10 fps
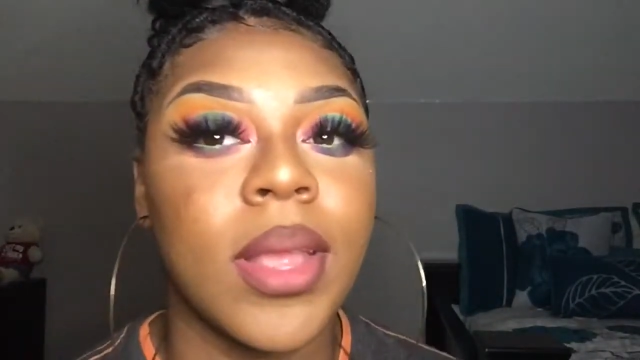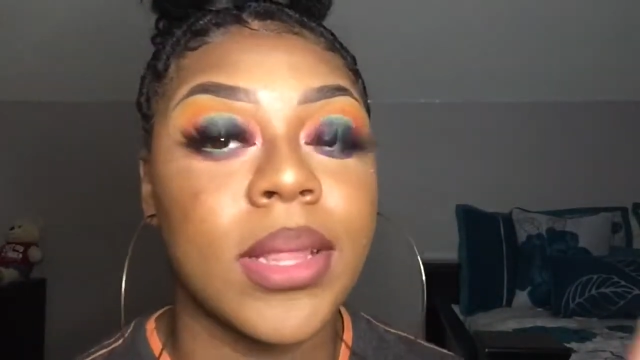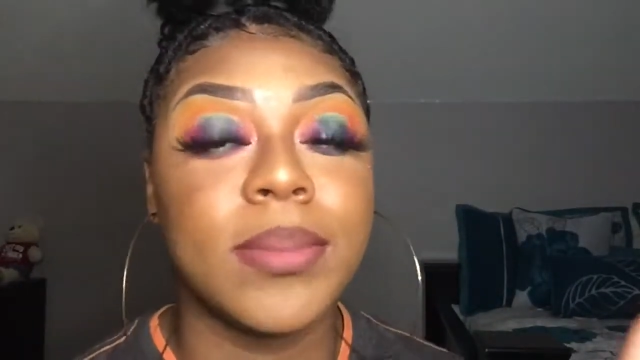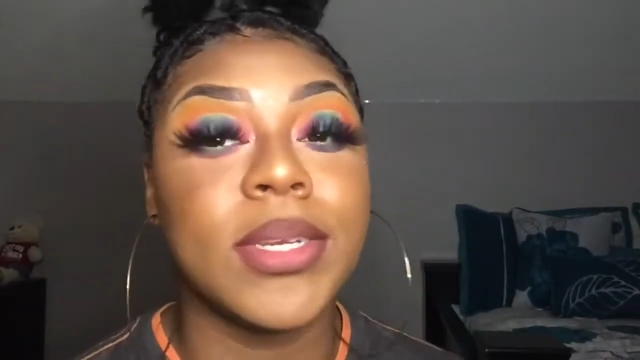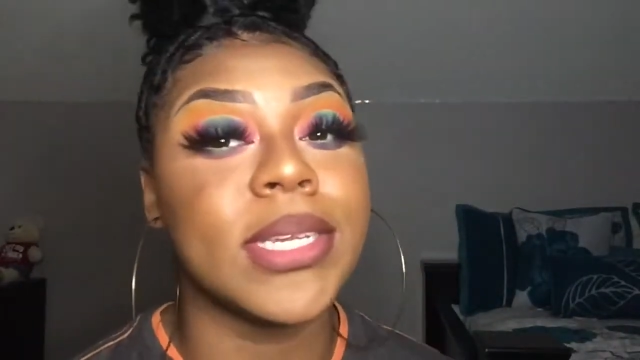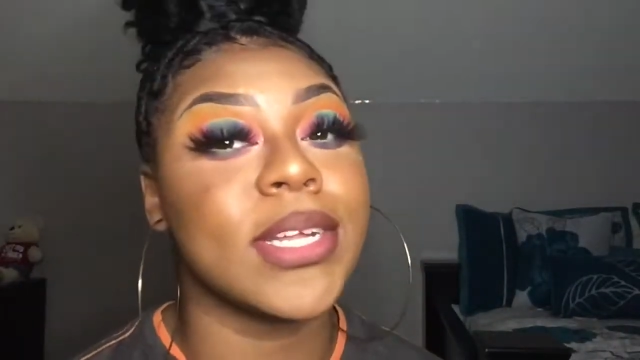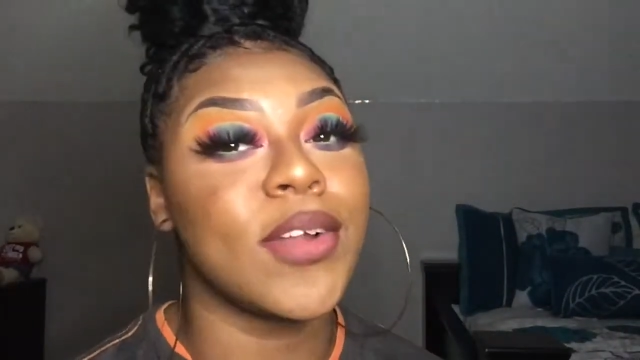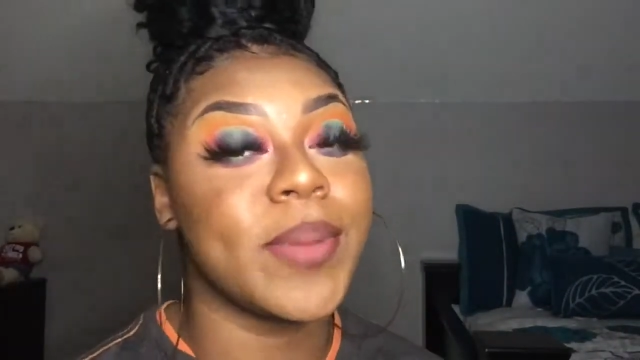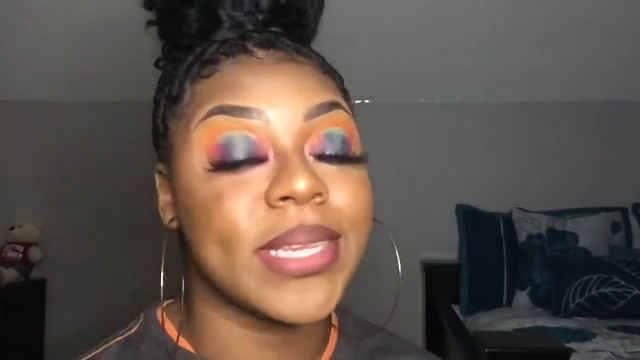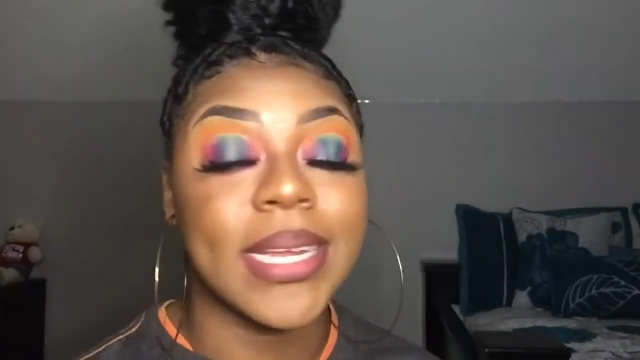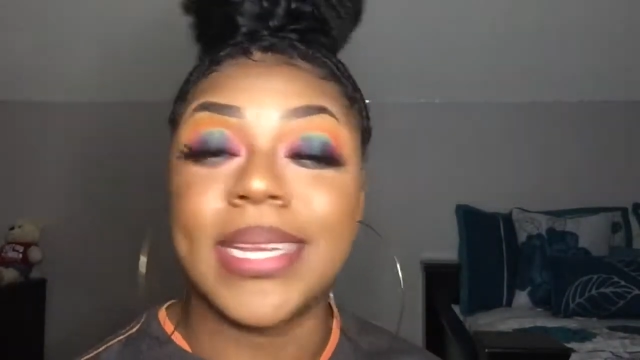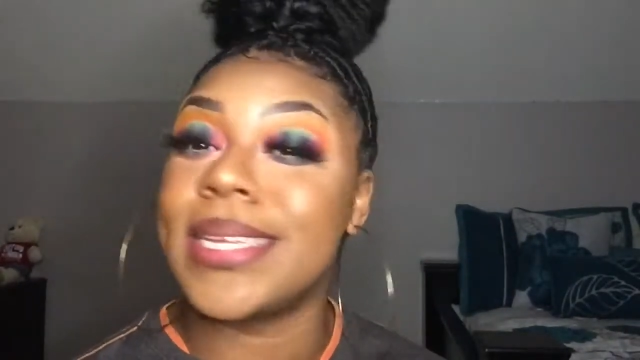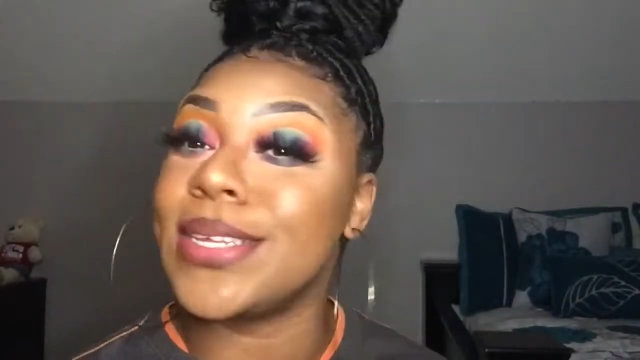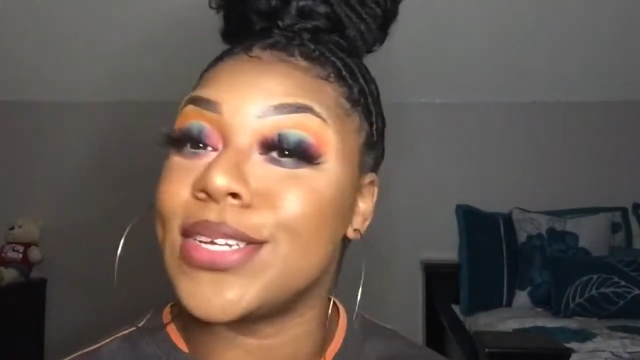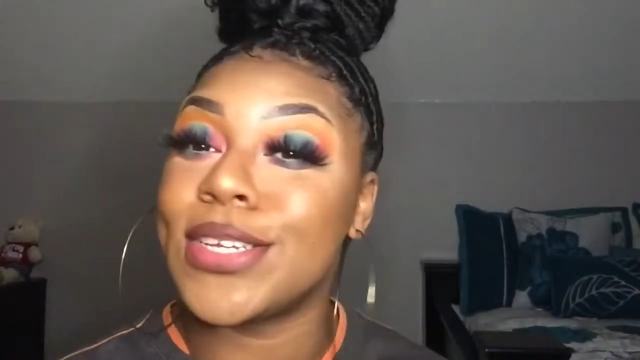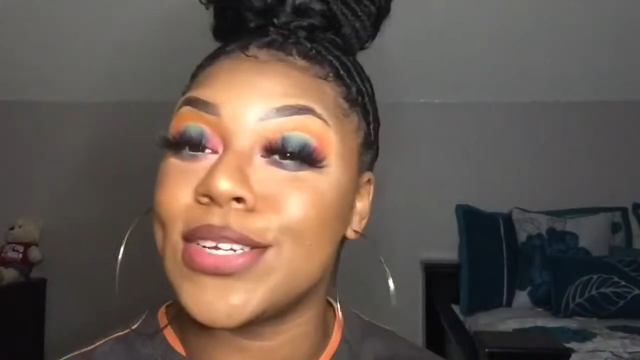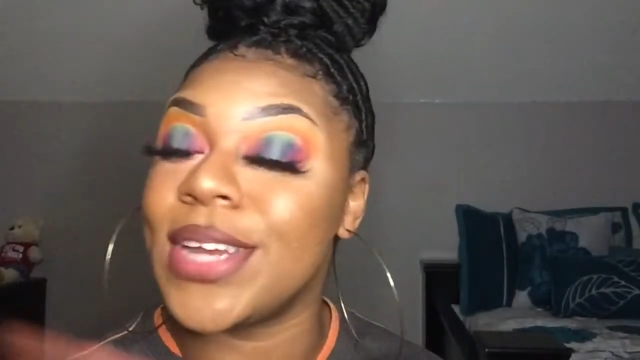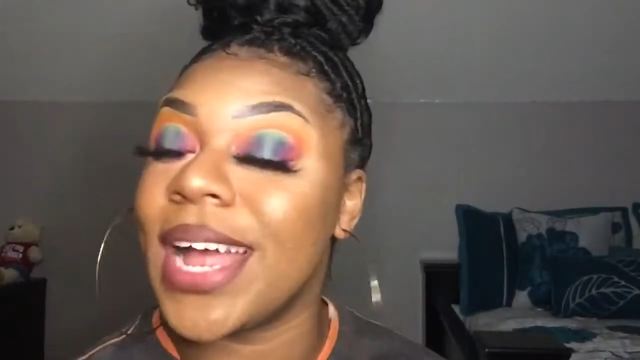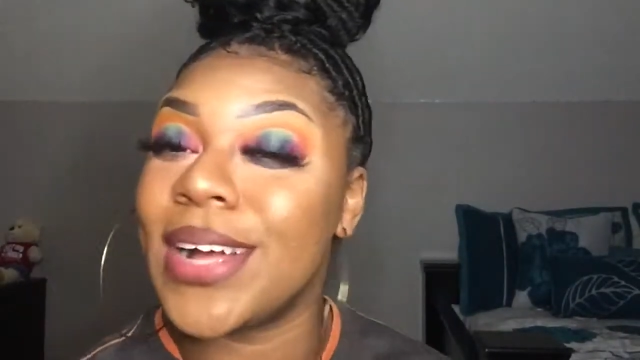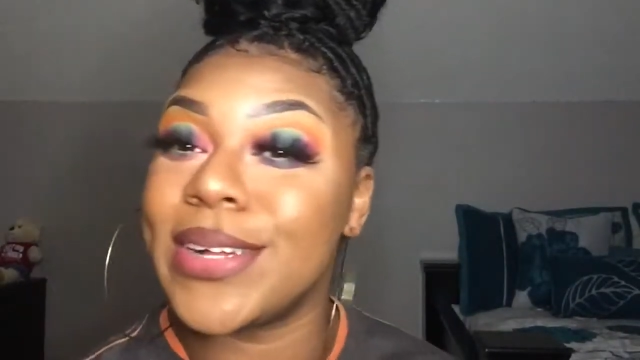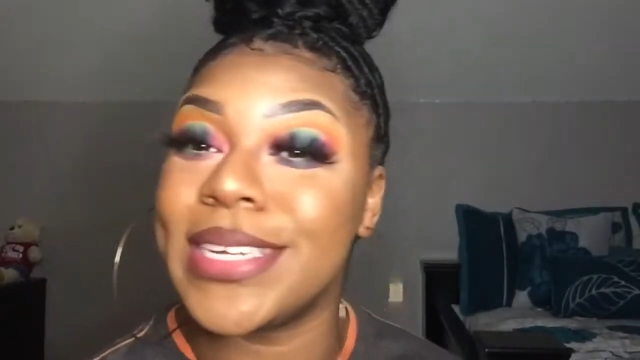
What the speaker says: let me just start by saying this look turned out